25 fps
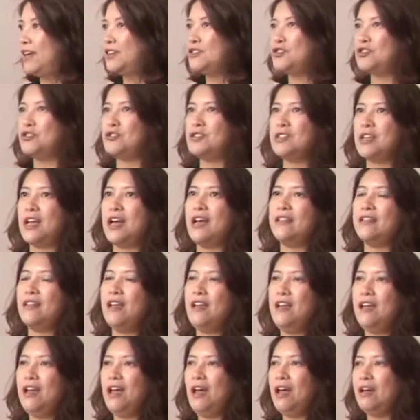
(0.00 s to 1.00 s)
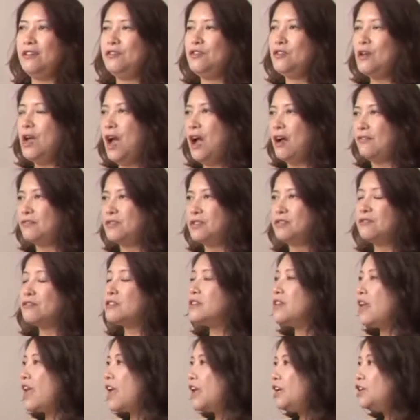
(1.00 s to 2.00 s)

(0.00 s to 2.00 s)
as you said, and you have different